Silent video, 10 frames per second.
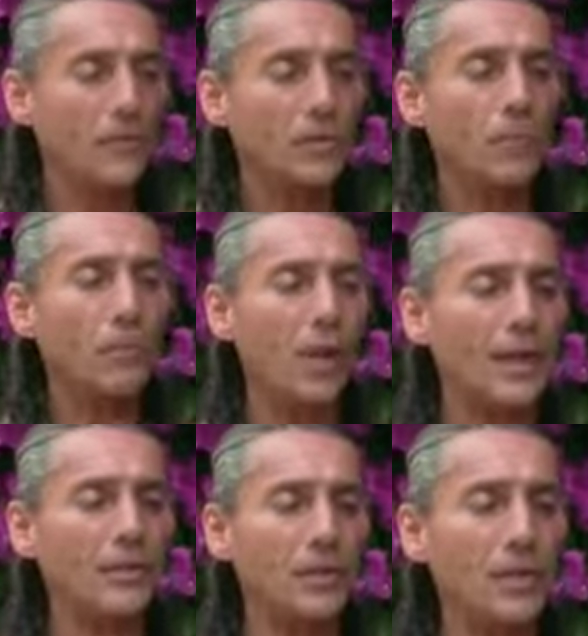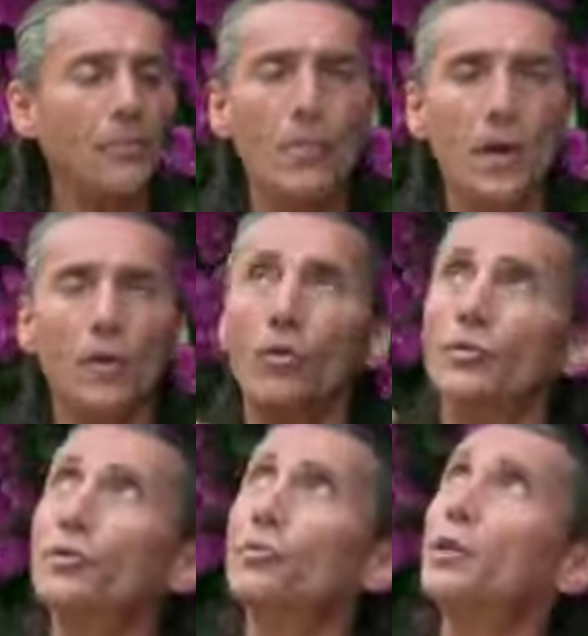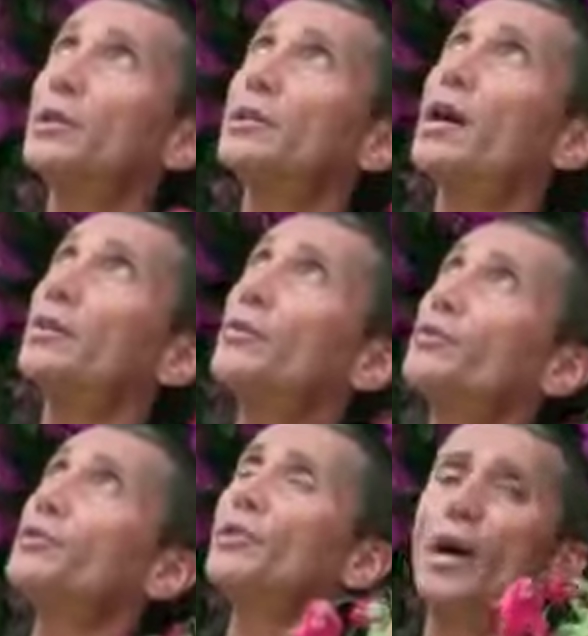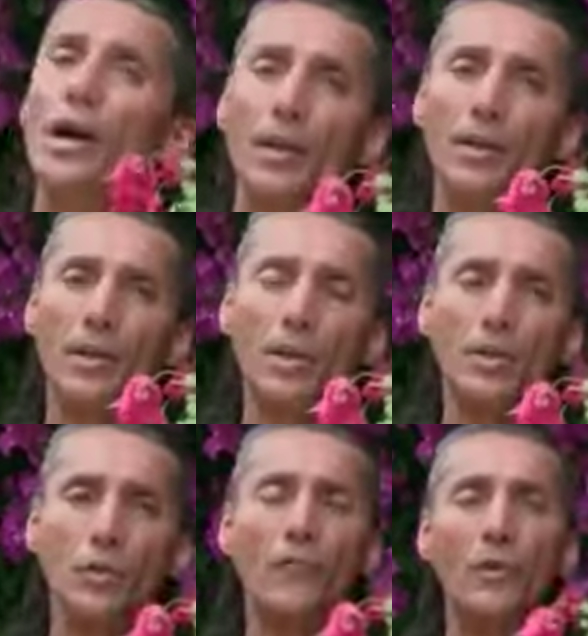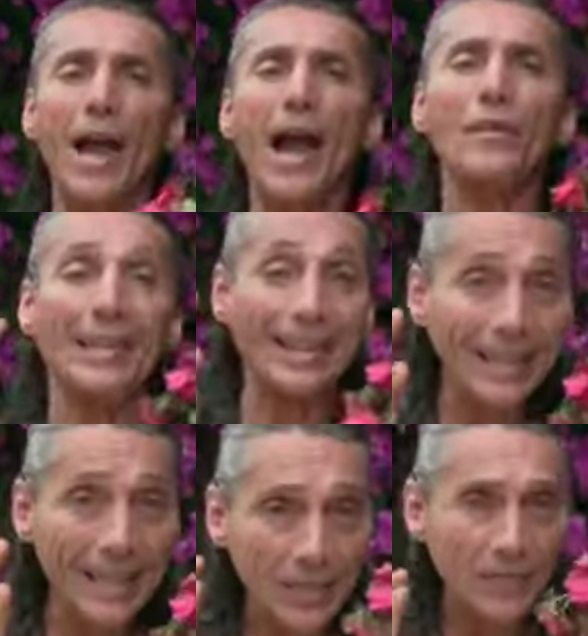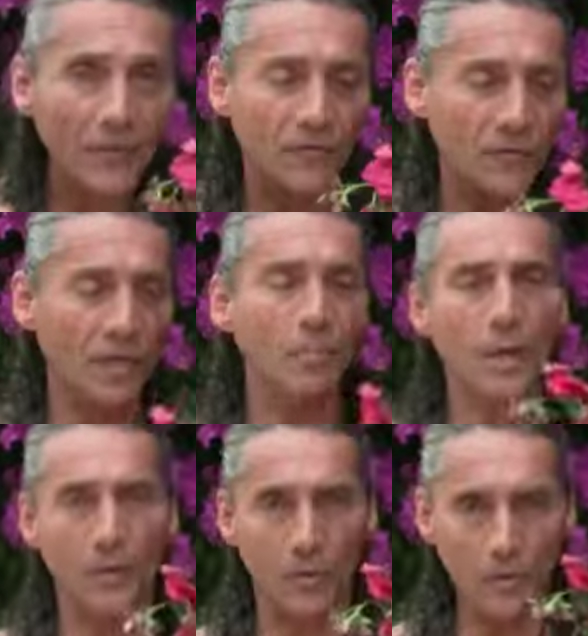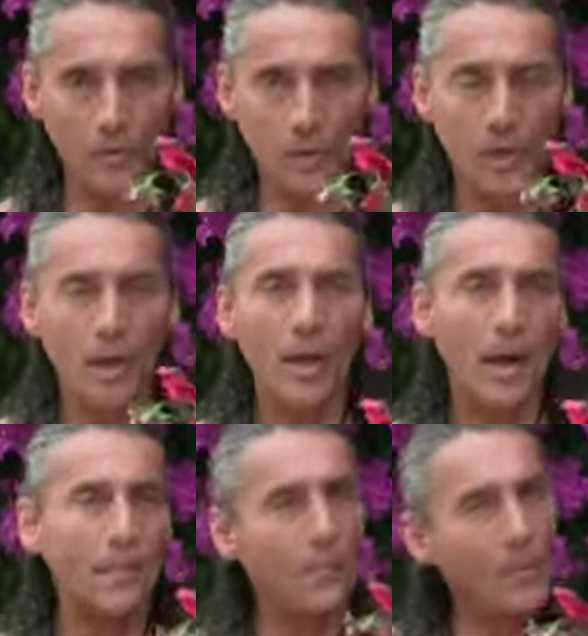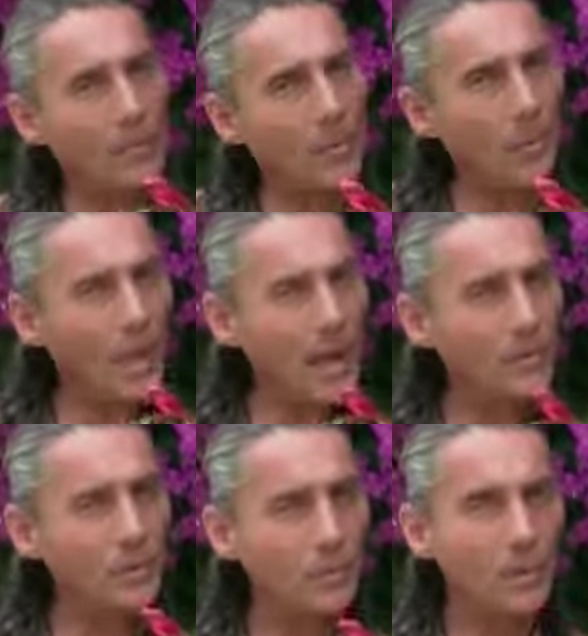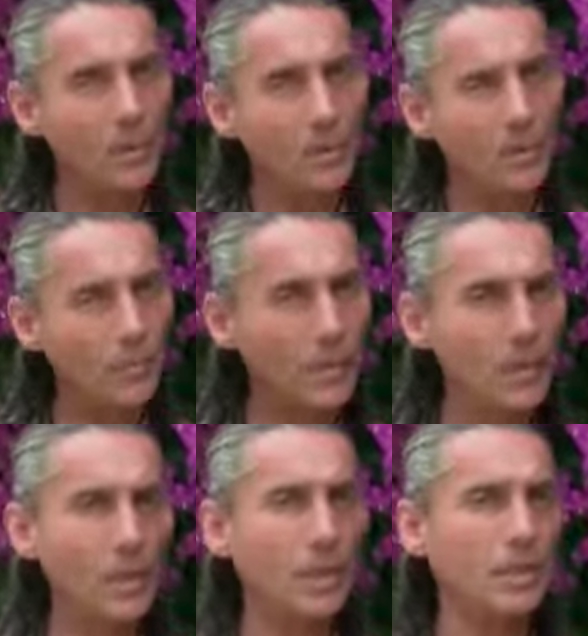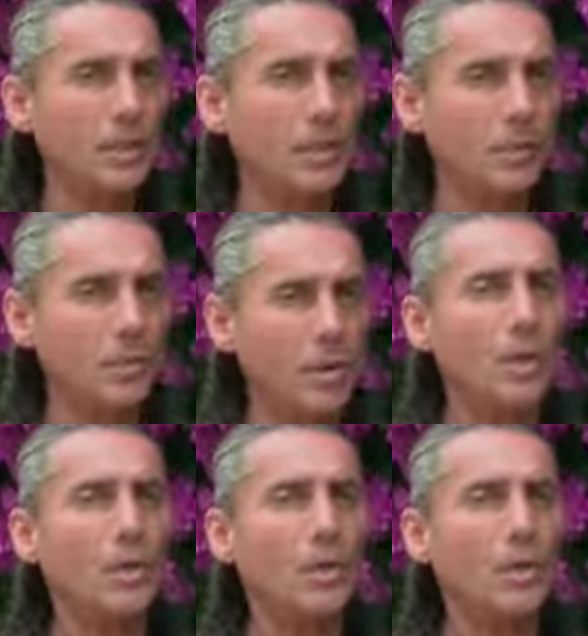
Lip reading: See, plants need minerals to conduct the sun. So if you have at least 15 minerals, and remember, plants are pretty easy to